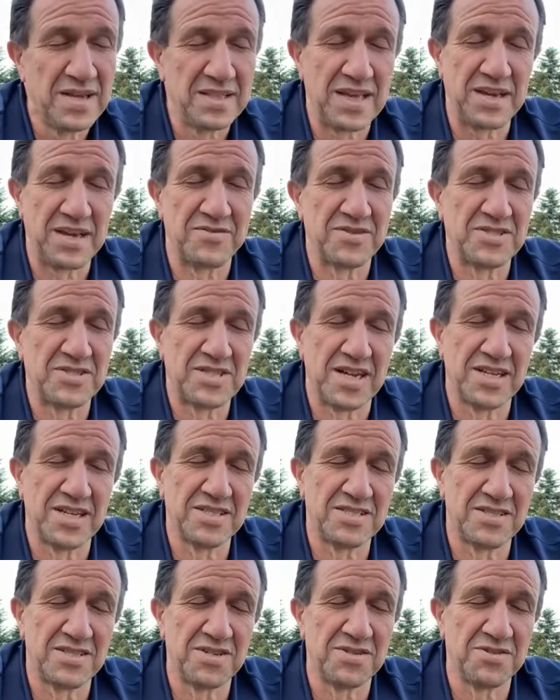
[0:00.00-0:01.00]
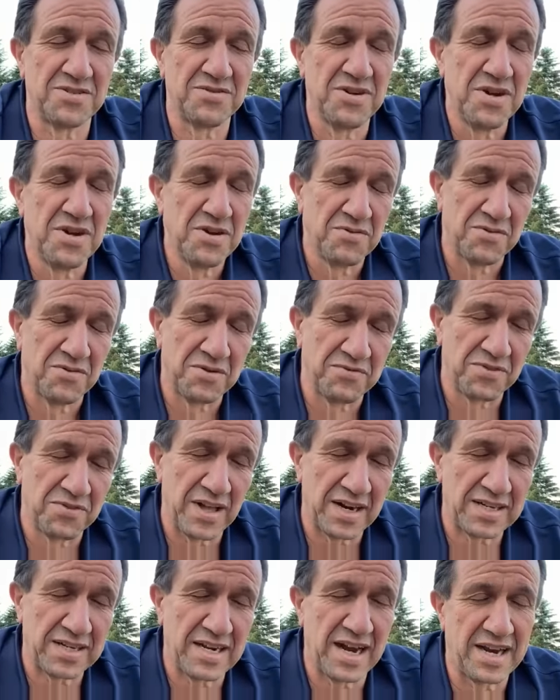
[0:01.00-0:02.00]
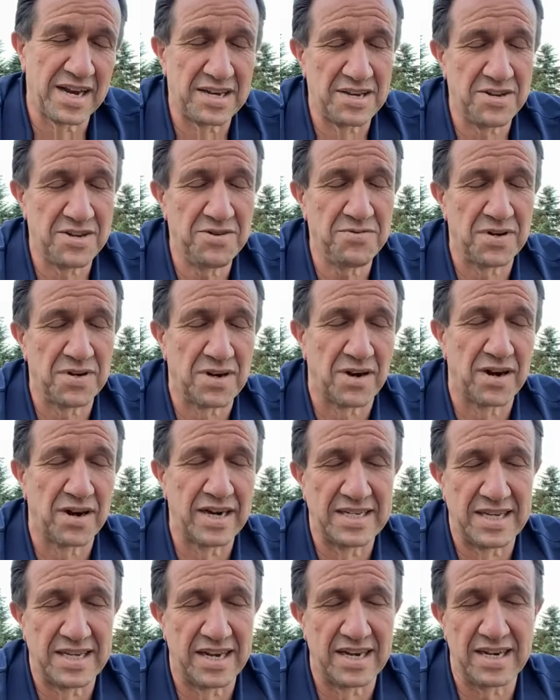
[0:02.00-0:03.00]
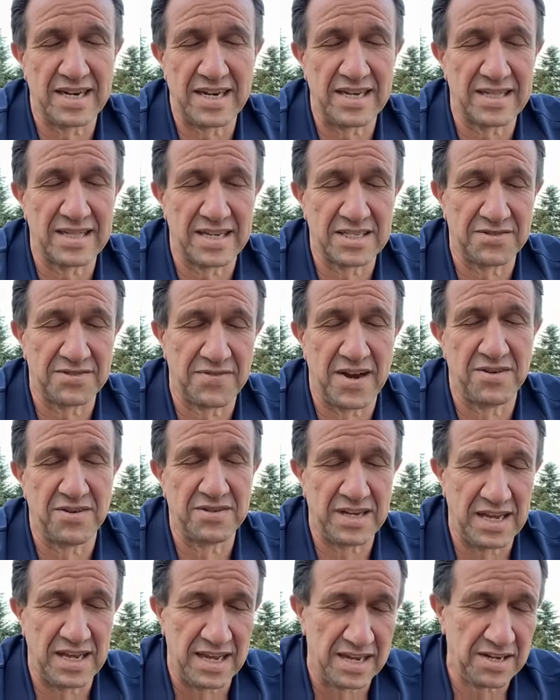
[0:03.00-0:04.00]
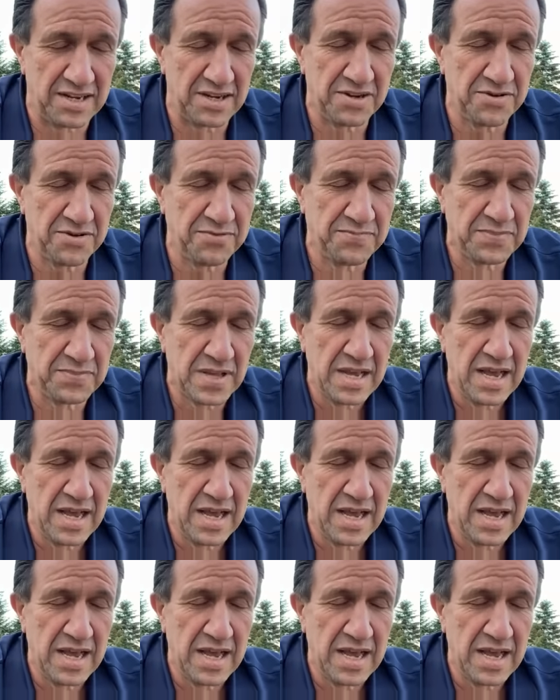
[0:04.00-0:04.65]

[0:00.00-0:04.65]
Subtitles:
Thank you for this chance to reflect on you and our identity that's found in you.